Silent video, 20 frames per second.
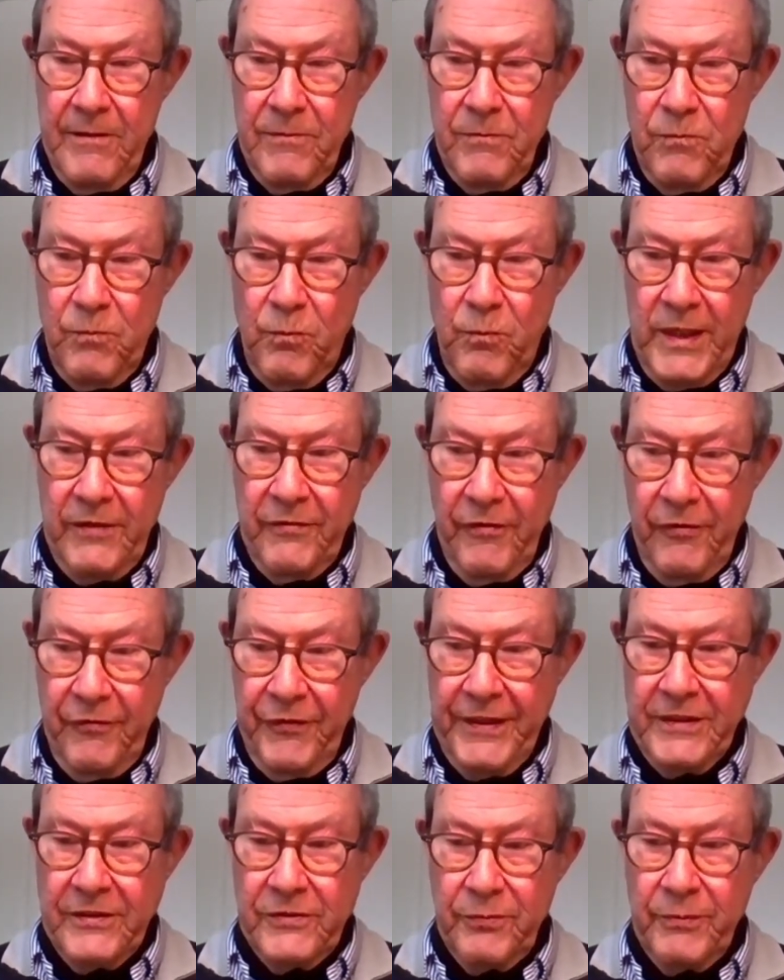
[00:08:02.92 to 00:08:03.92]
One of the
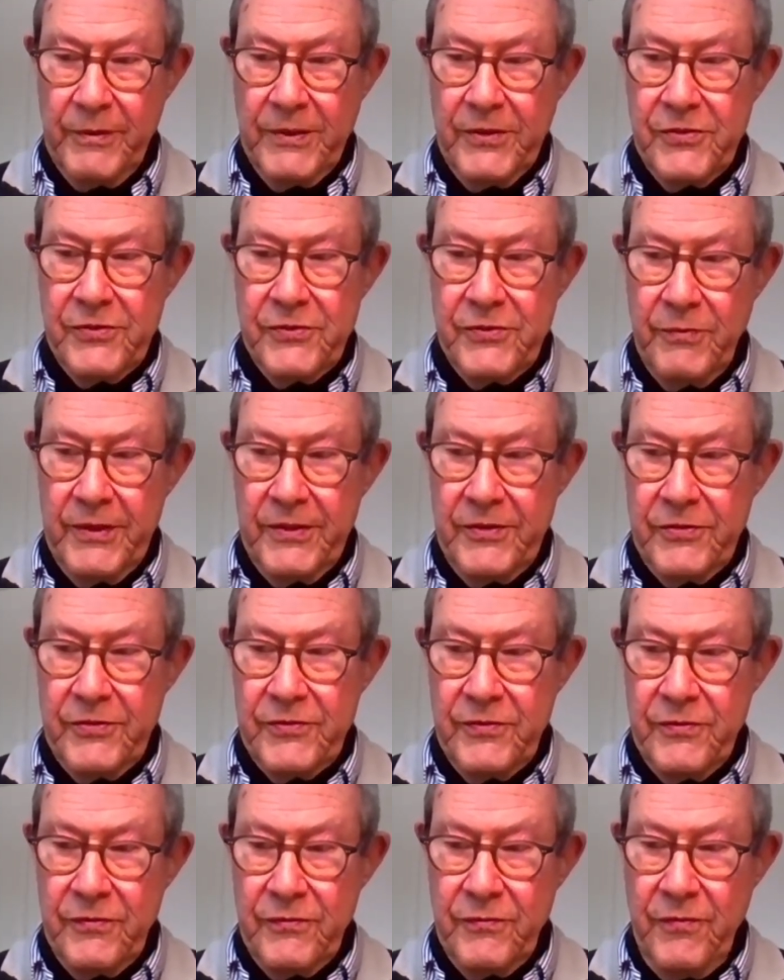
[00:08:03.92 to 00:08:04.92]
things which
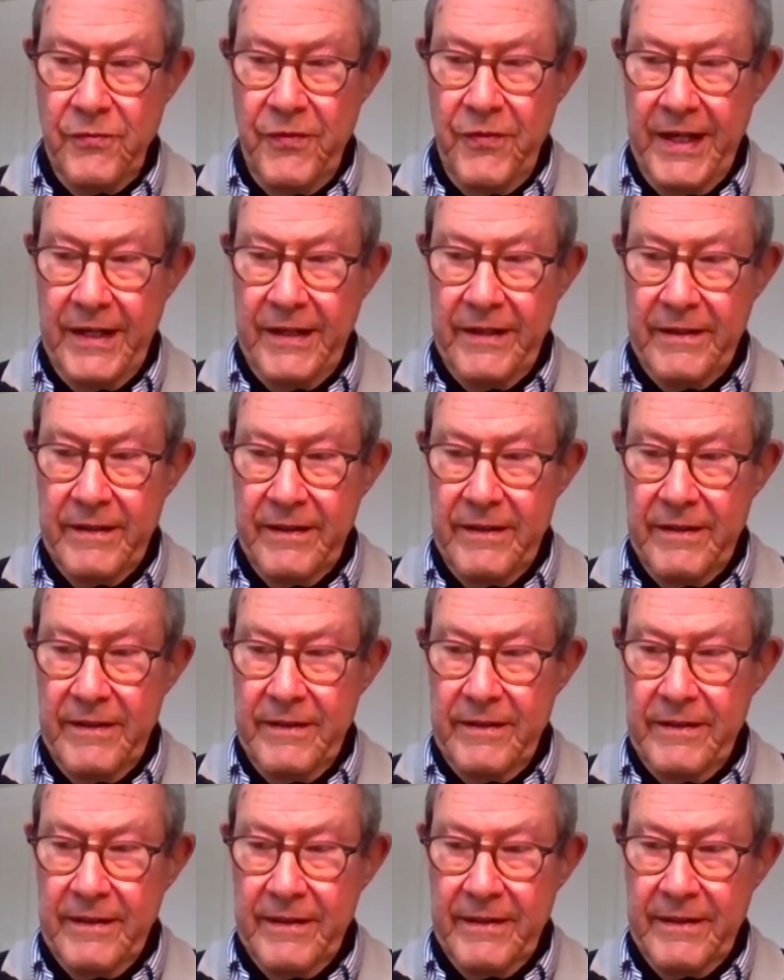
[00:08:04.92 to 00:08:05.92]
then
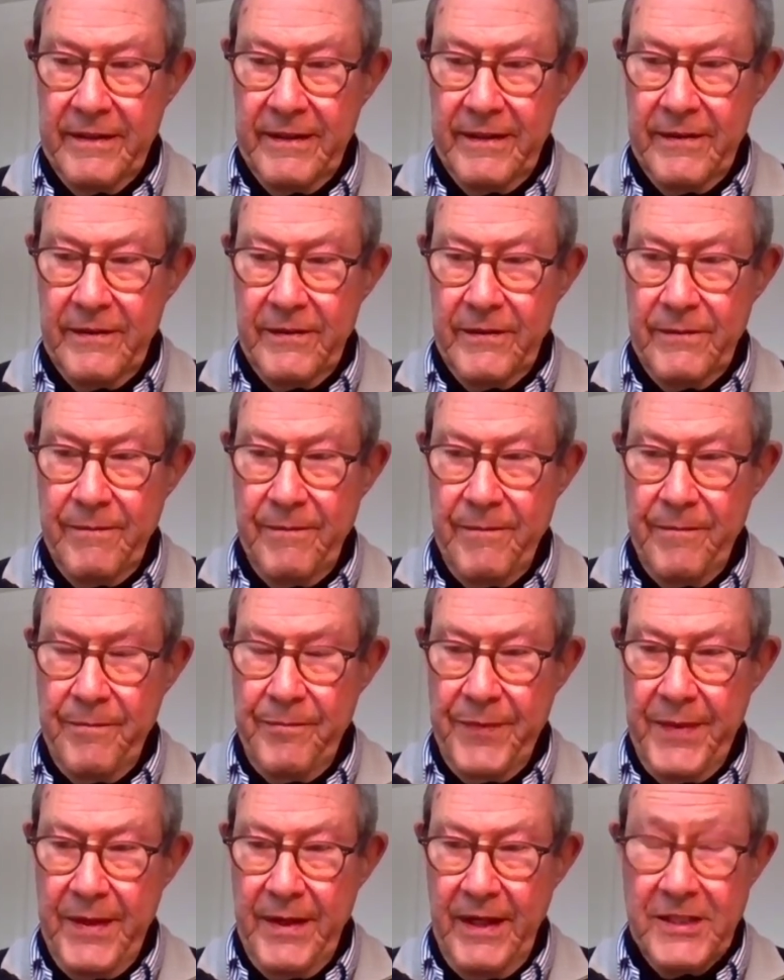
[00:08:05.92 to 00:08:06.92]

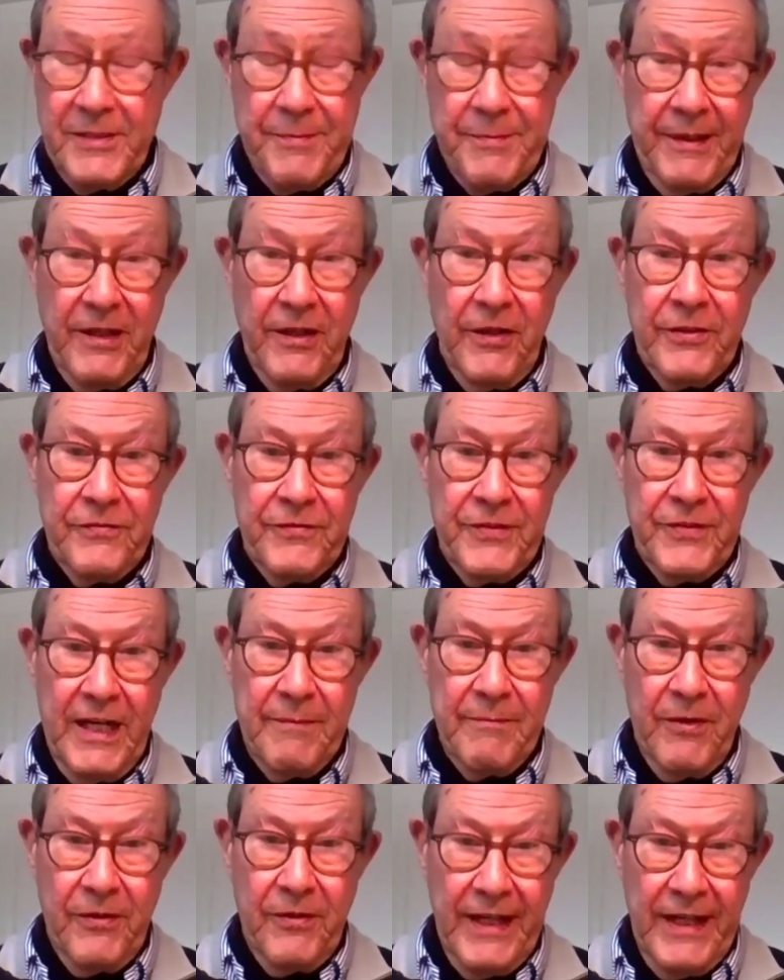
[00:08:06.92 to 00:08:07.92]
I spent a lot of
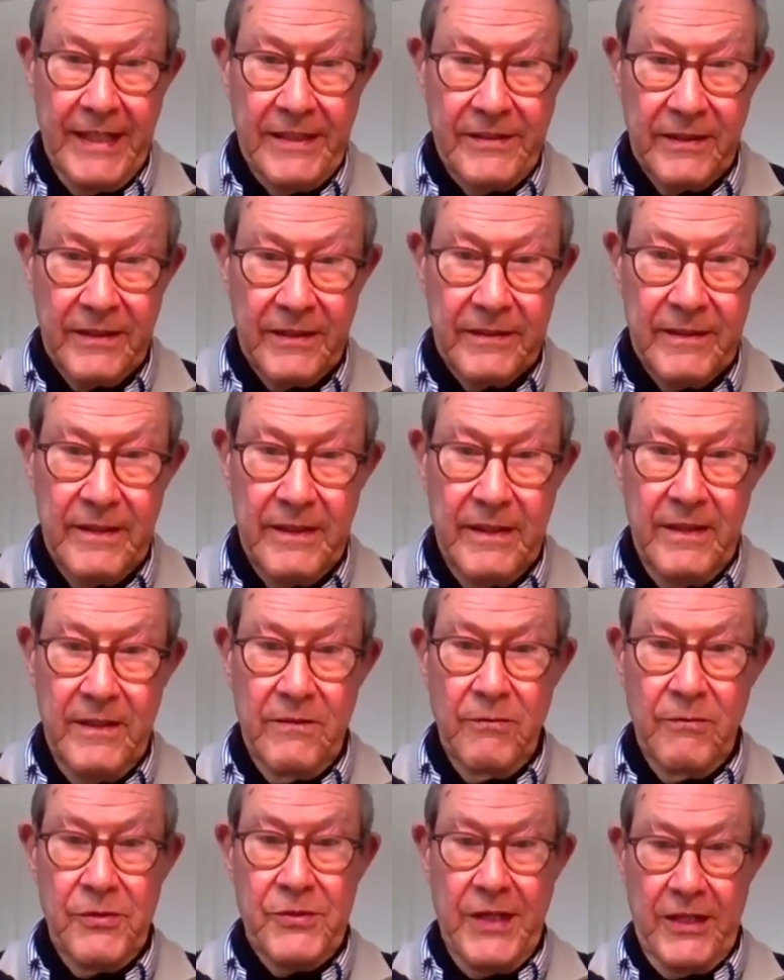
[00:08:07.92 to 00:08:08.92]
time on later
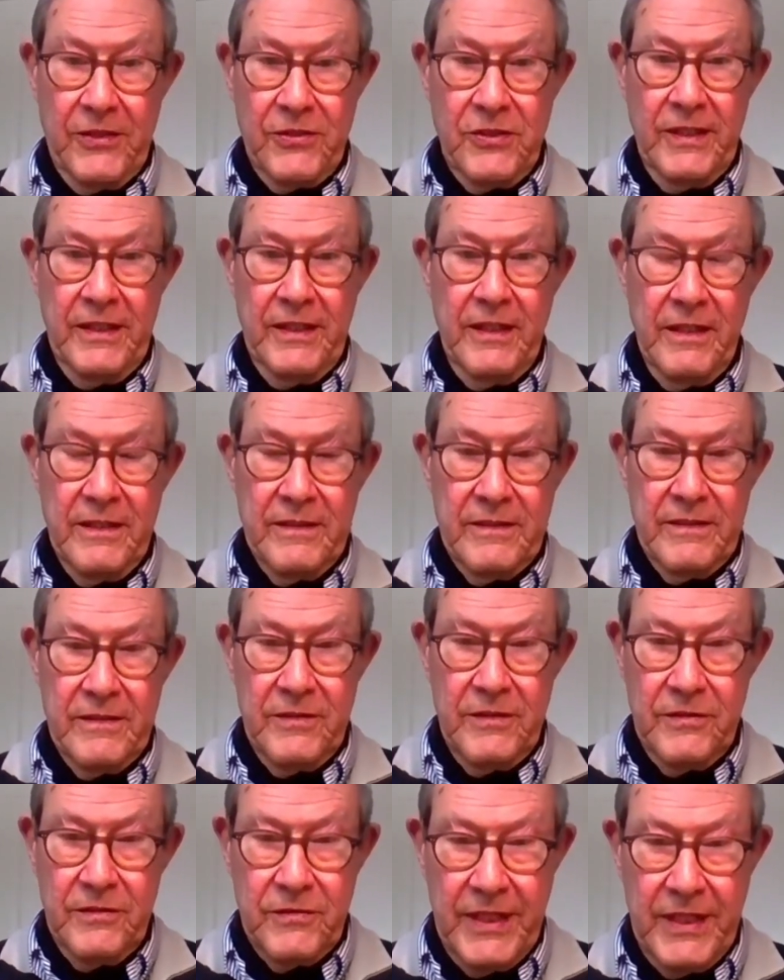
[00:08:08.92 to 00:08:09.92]
was actually
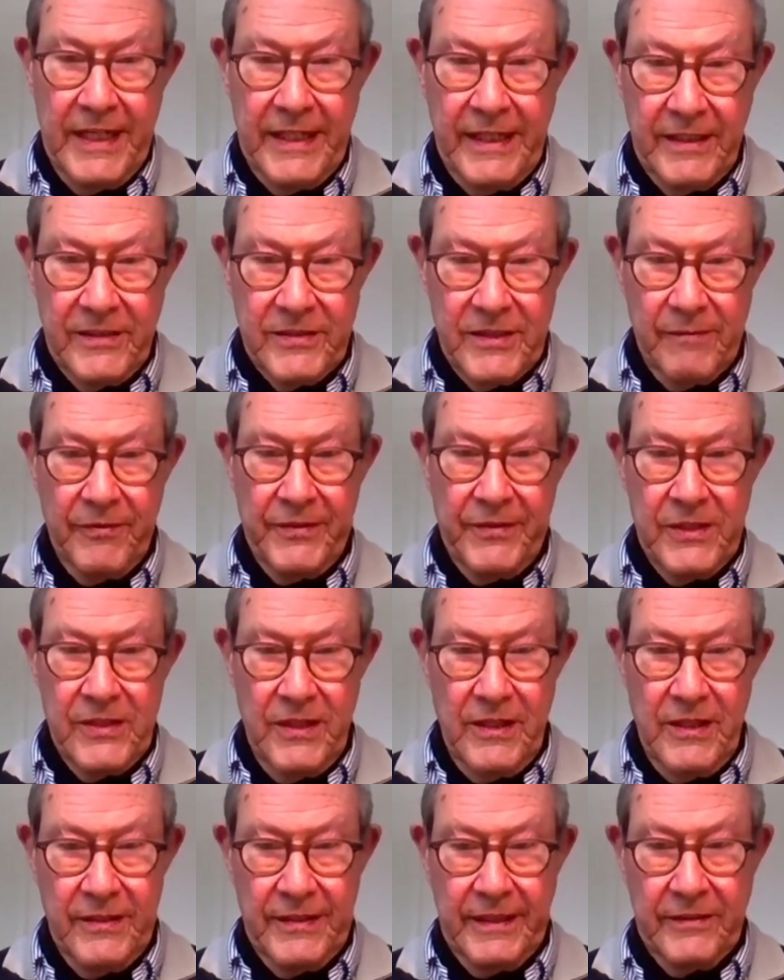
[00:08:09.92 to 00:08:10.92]
taking some of these
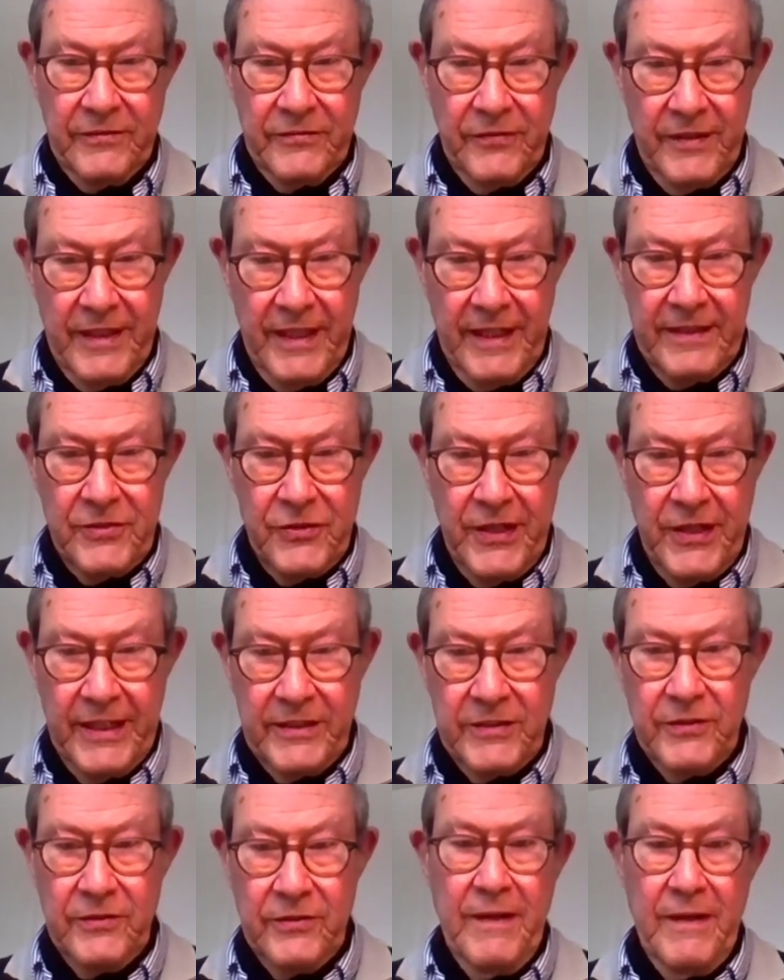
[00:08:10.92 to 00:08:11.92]
learnings and then trying
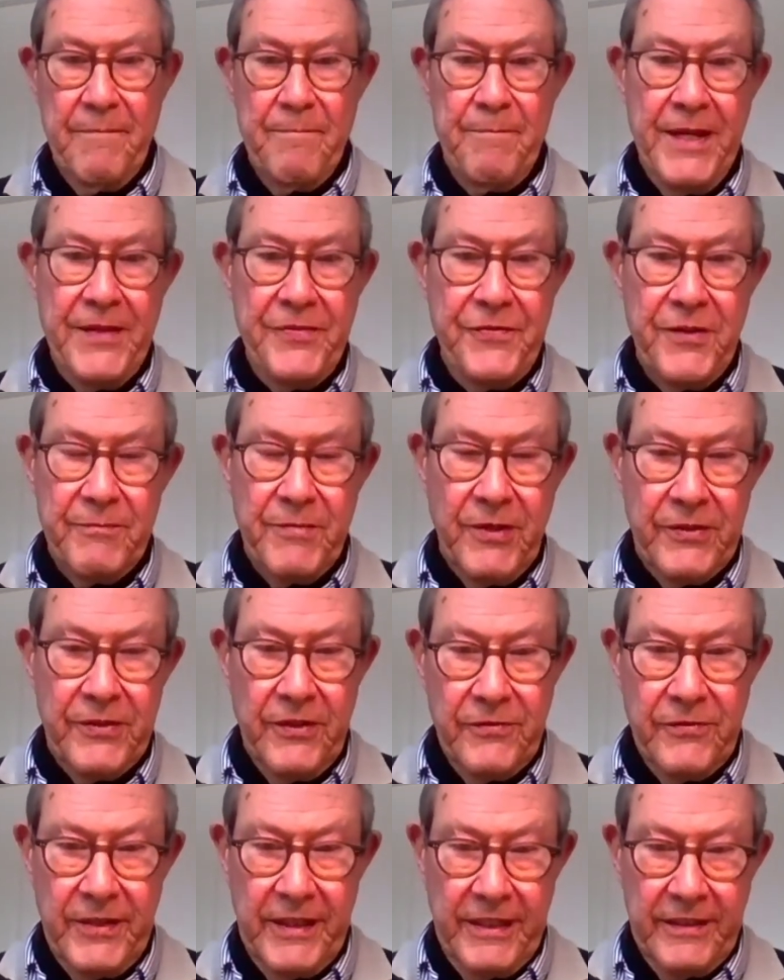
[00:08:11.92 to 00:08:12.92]
to embed them not
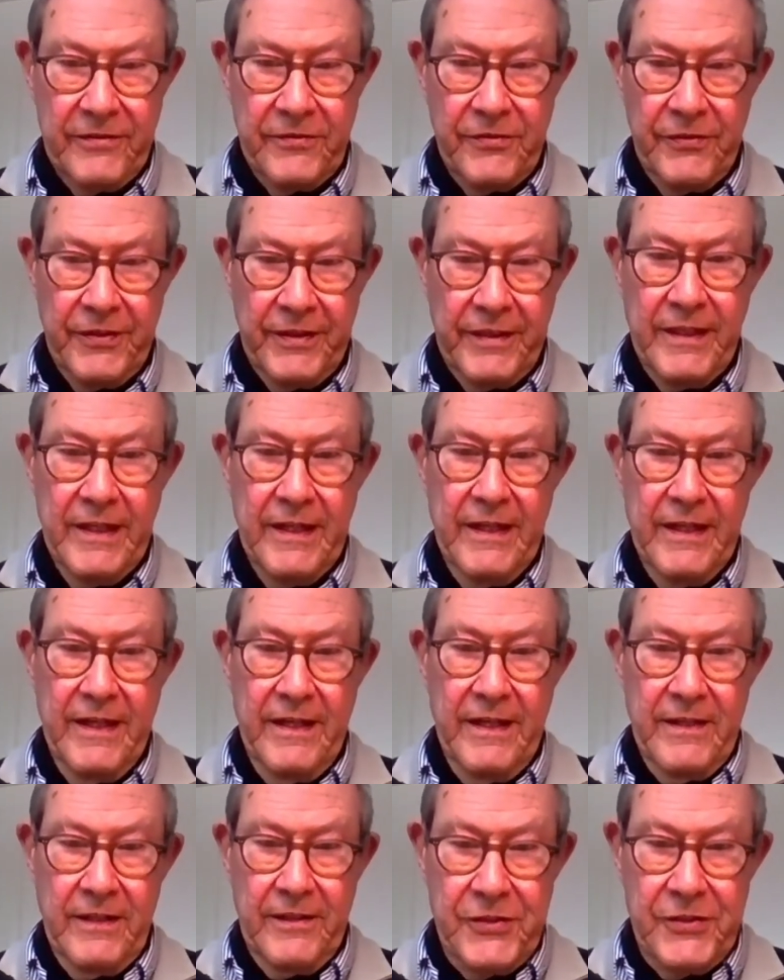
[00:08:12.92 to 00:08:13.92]
only into the
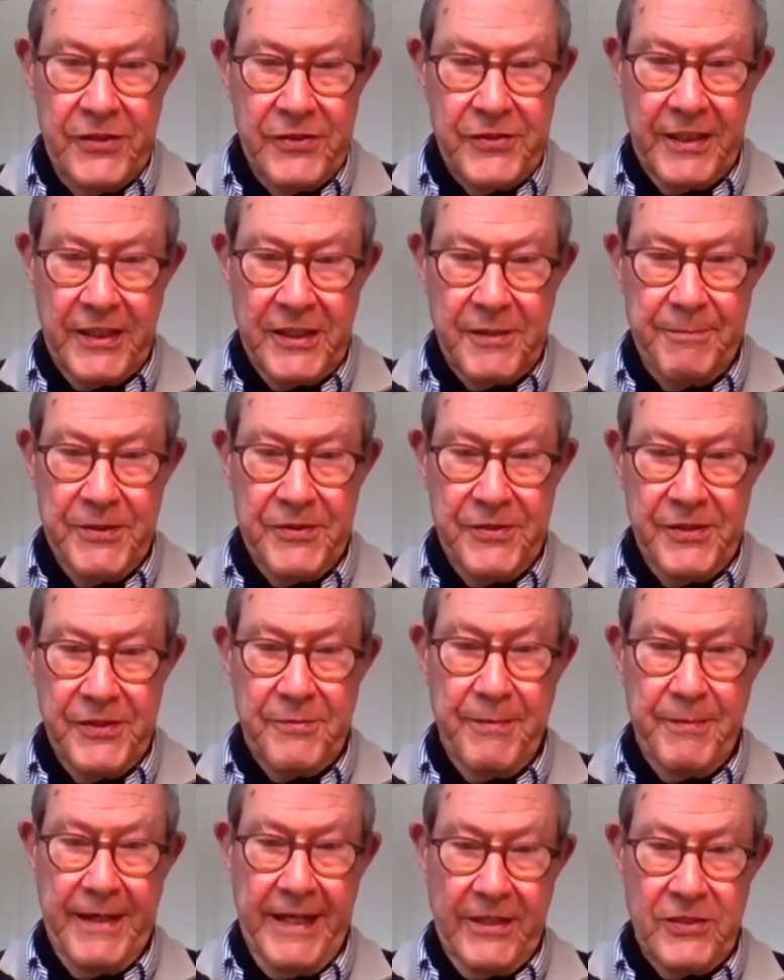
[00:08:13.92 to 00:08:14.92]
logistics business,
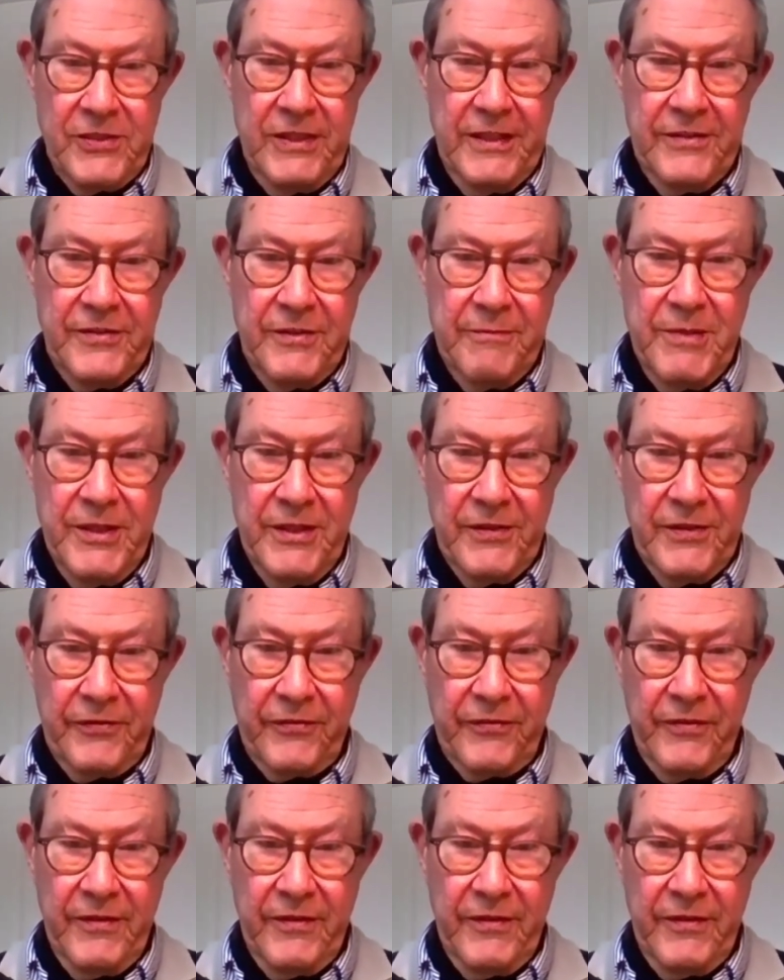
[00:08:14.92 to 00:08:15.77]
but actually into Maersk.